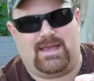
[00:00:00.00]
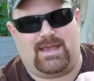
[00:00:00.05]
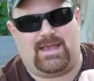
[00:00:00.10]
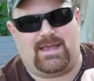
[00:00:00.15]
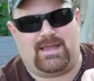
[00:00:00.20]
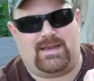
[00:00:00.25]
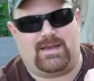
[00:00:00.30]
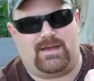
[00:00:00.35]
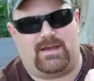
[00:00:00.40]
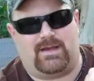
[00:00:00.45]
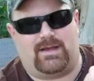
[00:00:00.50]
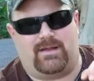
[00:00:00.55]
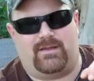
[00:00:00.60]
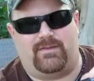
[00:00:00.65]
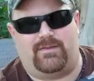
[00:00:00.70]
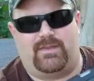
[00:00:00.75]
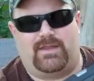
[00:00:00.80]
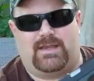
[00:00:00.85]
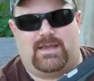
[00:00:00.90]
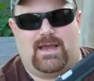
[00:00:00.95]
And uh,
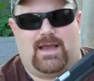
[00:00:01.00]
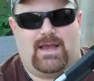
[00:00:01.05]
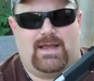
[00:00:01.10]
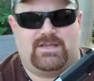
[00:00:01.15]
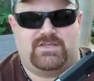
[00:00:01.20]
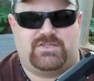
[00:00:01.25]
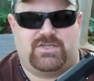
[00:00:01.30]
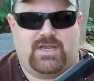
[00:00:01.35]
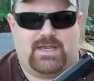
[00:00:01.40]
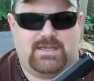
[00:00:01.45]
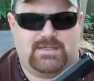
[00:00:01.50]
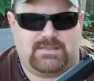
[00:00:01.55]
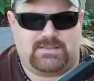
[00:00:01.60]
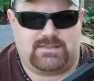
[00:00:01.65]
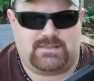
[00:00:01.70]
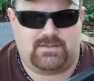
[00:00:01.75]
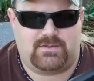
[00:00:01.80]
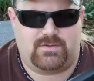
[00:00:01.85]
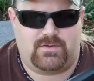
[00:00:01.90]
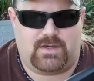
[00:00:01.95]
the guy, Jace,
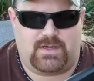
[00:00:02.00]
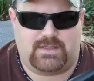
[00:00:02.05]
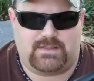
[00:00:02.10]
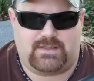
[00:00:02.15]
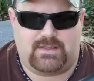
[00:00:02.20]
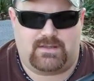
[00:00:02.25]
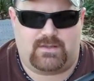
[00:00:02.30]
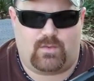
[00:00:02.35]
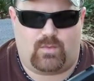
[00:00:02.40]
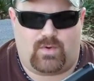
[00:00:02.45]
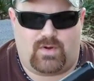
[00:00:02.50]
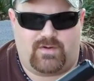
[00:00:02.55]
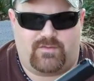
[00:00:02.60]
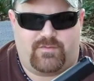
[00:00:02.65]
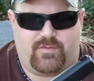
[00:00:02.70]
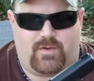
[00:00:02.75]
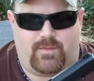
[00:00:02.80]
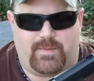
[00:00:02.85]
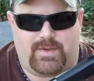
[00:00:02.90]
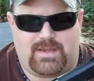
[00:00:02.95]
who uh, did the work
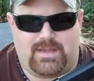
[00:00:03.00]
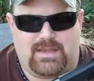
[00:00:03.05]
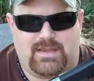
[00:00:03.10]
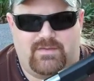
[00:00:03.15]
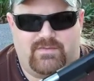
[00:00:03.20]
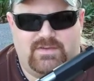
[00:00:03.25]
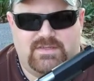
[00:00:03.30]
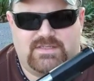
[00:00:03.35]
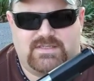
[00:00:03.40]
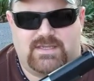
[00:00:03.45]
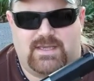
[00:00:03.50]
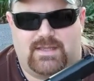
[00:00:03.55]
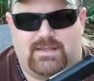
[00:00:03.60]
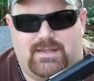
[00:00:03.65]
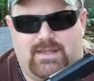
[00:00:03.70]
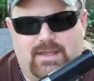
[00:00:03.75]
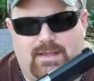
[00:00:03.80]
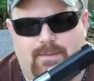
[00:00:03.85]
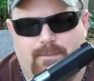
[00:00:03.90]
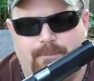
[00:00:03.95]
for me, he even said
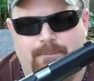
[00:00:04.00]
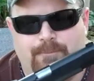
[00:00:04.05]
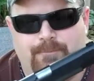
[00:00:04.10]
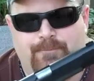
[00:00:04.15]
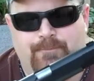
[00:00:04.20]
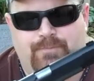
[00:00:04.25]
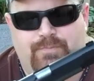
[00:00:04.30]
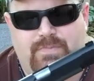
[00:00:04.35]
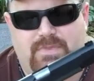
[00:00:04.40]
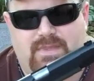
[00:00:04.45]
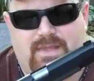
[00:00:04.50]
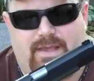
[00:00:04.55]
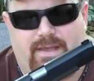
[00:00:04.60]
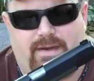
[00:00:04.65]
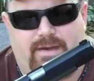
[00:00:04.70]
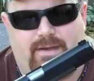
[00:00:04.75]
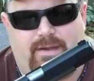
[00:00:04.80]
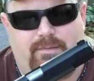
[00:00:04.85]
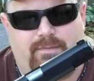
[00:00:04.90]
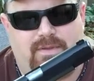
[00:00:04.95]
that
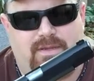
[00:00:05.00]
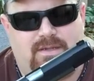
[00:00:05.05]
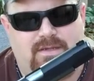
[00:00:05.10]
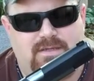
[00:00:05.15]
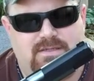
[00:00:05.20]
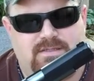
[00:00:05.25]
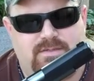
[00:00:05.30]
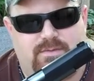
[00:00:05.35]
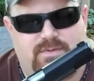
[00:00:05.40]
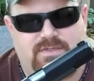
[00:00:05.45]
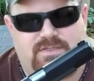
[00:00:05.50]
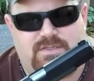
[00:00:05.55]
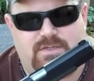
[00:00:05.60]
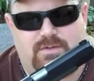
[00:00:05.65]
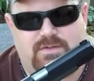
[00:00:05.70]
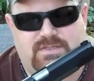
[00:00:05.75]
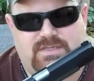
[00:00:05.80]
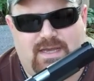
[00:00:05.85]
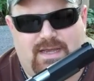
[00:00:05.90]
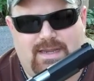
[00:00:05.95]
that uh, because it was so
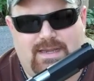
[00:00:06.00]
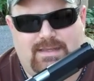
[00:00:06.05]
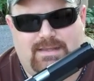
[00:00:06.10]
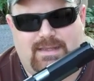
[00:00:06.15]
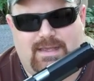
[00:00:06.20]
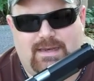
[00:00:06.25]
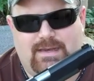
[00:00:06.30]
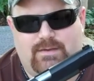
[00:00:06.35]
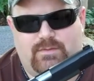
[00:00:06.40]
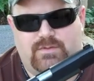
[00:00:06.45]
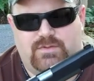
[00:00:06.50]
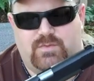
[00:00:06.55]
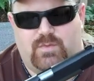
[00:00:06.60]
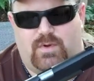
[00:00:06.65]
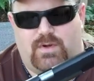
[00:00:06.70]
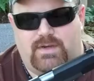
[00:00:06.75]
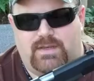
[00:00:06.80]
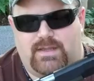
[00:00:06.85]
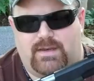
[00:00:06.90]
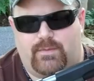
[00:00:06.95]
tight that he was
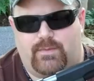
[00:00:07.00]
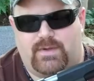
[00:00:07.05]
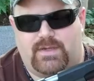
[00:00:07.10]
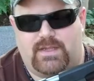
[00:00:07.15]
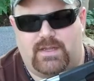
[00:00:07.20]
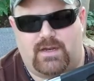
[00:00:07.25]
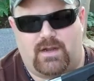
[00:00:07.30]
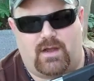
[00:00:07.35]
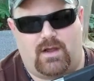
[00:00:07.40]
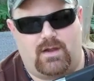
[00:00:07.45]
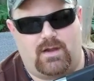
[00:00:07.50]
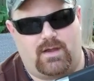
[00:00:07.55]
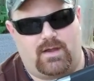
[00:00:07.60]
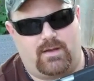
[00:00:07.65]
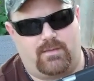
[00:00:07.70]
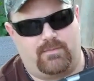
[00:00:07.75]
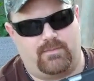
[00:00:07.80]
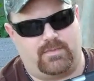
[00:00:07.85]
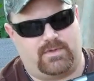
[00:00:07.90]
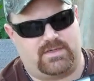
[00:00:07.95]
worried that it would get hung
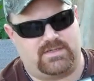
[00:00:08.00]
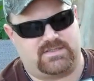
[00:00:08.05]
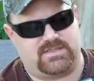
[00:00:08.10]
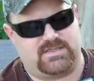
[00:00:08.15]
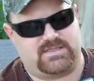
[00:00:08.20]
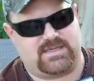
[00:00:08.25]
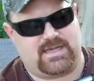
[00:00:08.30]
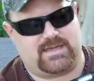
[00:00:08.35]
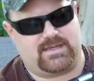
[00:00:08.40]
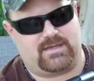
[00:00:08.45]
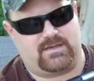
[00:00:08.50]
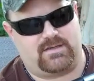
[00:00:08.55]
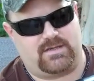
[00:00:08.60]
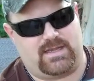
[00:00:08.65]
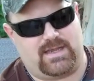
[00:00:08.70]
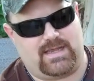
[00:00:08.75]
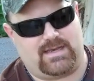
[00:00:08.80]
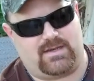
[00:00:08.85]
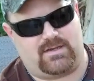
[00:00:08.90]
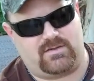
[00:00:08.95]
up because he's had to,
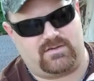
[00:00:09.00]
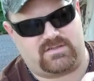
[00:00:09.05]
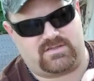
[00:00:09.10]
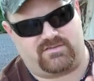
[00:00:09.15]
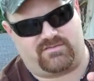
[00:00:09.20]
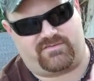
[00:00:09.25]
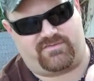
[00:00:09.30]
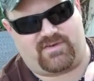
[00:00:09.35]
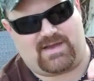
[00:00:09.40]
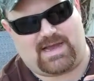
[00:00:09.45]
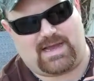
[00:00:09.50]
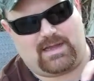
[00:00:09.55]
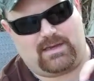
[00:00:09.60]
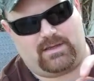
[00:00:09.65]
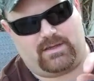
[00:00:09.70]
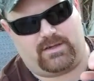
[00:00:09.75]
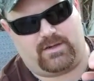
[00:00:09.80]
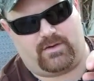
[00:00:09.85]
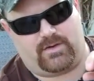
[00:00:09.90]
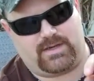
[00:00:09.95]
he had to do some
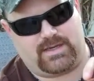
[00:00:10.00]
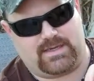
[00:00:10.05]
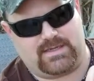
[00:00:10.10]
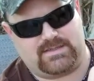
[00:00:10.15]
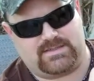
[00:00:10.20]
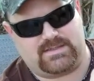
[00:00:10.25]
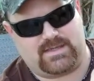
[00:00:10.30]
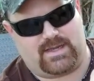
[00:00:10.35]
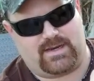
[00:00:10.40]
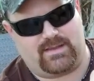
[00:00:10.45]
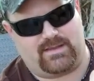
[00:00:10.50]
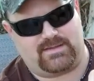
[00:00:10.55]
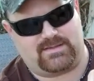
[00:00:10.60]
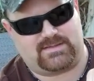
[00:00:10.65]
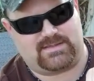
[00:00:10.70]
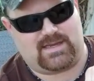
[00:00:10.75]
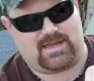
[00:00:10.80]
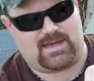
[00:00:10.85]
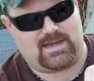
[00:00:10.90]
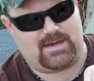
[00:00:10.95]
filing on the inside of the
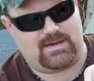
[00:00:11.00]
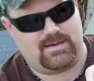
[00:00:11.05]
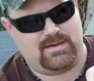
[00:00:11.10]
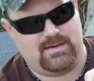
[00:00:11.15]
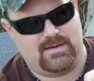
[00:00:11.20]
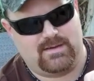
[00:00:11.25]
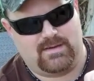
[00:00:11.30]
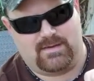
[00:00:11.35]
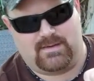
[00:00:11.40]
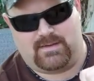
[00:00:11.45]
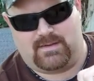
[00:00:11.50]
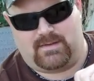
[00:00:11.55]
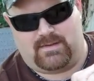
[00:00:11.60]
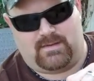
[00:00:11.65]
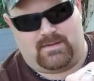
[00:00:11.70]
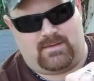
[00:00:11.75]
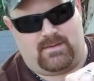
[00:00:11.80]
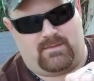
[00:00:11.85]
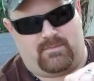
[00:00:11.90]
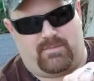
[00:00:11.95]
slide.
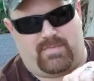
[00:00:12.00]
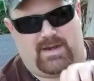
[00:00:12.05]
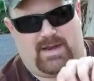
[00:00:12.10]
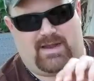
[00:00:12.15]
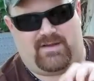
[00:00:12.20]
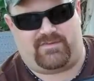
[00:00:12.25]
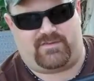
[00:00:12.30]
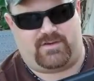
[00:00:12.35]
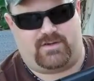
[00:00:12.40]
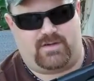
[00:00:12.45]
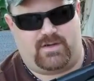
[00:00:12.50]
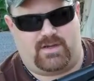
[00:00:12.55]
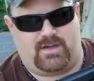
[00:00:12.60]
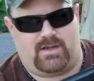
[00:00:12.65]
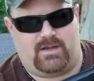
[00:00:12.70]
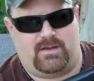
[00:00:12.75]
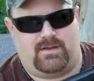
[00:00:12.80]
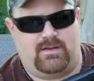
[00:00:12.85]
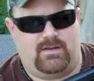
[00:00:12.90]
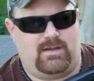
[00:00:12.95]
But after
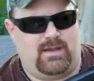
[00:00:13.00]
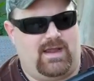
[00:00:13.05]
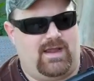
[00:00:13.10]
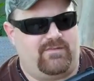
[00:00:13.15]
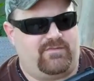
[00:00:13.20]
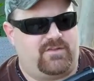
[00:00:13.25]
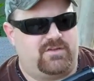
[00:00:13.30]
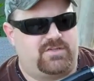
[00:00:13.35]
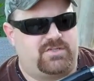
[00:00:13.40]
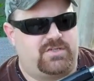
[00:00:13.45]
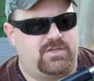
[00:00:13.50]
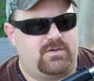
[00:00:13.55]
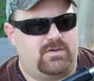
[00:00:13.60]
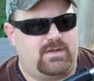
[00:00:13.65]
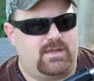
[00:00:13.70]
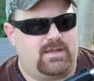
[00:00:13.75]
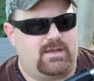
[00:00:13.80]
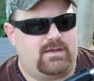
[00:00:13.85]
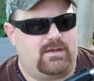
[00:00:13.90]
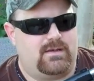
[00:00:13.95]
uh, after shooting
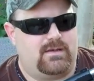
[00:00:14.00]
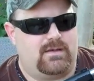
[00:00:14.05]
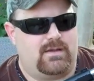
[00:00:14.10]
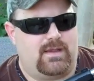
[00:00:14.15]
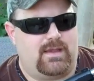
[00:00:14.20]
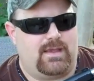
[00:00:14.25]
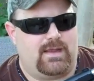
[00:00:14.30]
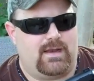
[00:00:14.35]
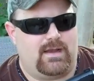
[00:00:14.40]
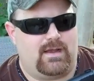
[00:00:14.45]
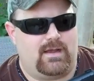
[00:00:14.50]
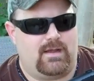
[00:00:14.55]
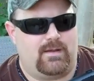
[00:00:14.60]
it and